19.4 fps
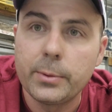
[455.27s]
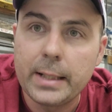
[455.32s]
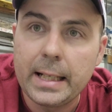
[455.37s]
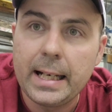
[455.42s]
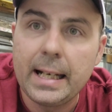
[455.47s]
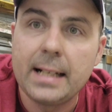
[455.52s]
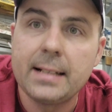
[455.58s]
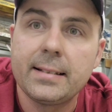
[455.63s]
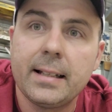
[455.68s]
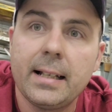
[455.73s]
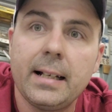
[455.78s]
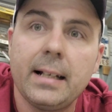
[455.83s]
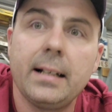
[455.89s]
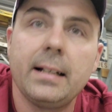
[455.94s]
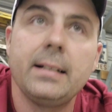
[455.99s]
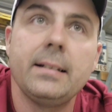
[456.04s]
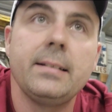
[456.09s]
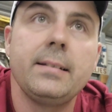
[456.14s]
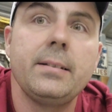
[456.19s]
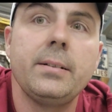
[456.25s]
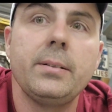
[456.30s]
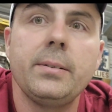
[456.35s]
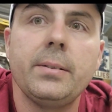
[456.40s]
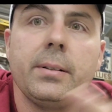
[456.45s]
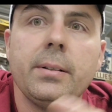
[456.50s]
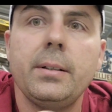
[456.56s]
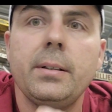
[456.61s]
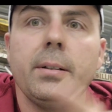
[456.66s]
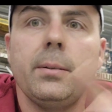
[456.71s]
gas lines.
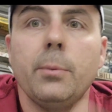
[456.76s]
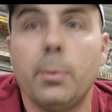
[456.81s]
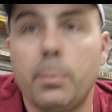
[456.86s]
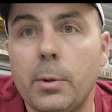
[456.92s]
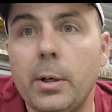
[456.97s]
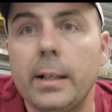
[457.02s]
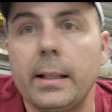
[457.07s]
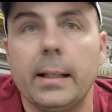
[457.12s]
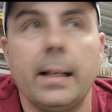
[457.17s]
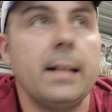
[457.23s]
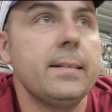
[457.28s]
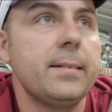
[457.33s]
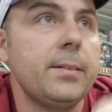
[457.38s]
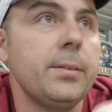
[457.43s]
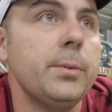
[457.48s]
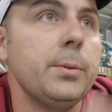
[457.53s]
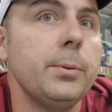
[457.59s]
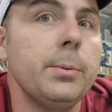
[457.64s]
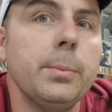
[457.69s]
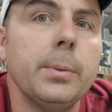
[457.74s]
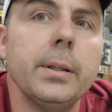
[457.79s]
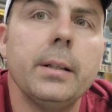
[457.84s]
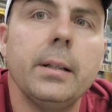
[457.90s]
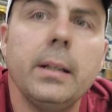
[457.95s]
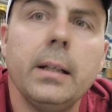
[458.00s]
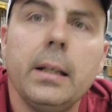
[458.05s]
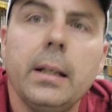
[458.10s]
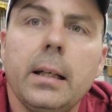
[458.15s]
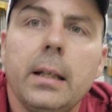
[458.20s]
Well, brake lines too,
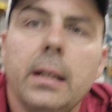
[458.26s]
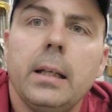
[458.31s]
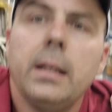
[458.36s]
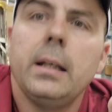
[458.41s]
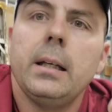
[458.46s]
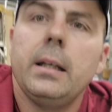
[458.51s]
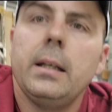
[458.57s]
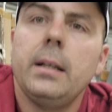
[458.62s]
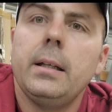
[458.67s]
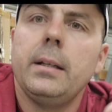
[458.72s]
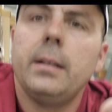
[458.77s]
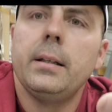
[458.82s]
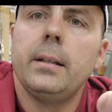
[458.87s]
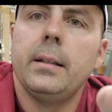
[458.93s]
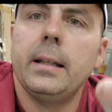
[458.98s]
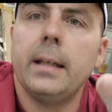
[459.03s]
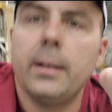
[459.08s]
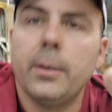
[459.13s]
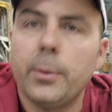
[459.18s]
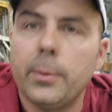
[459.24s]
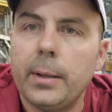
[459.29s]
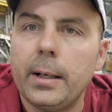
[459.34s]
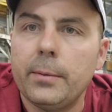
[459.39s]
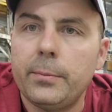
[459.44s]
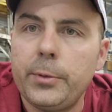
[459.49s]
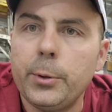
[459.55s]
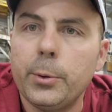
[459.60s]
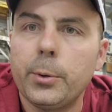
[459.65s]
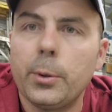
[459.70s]
but they don't
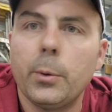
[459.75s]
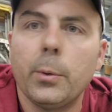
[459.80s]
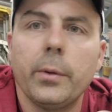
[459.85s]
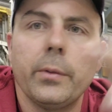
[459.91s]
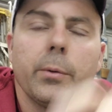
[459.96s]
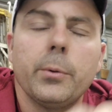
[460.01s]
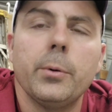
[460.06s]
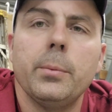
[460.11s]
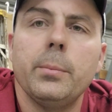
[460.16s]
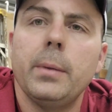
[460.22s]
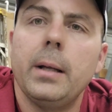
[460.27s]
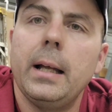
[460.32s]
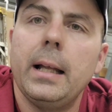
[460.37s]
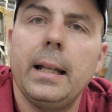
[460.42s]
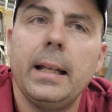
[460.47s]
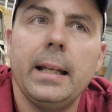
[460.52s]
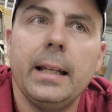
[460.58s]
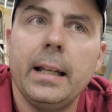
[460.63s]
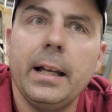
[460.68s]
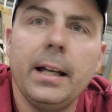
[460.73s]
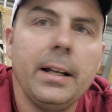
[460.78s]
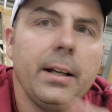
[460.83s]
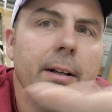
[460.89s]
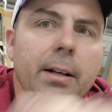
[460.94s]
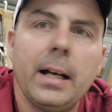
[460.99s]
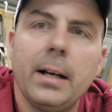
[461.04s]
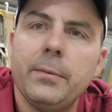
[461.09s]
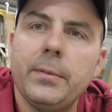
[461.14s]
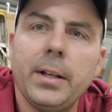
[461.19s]
have fuel going through them.
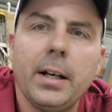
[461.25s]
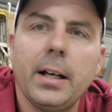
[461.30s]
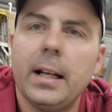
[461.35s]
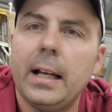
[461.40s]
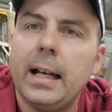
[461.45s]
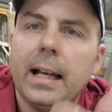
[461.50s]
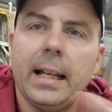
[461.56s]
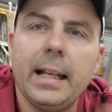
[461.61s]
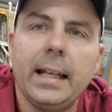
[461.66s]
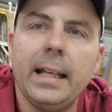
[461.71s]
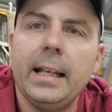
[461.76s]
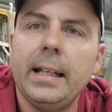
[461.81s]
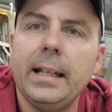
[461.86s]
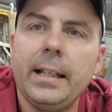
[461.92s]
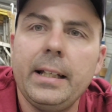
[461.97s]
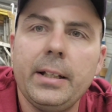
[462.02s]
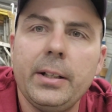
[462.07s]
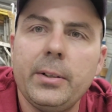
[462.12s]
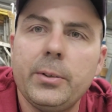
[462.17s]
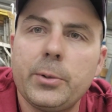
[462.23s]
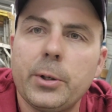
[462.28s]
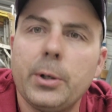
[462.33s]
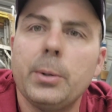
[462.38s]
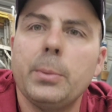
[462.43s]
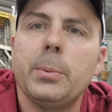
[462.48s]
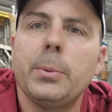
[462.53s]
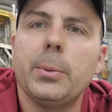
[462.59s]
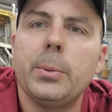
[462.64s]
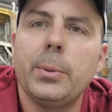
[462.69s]
I've not had any
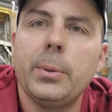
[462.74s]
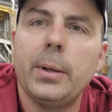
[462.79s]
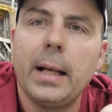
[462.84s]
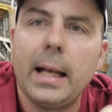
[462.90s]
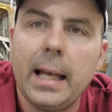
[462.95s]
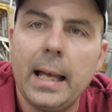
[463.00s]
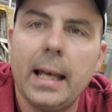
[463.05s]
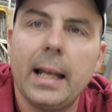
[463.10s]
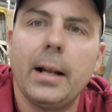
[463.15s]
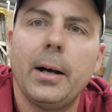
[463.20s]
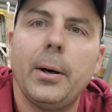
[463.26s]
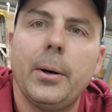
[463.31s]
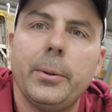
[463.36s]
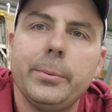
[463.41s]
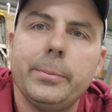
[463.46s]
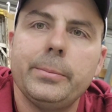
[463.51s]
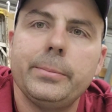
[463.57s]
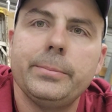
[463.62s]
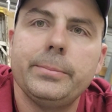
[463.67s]
trouble at all.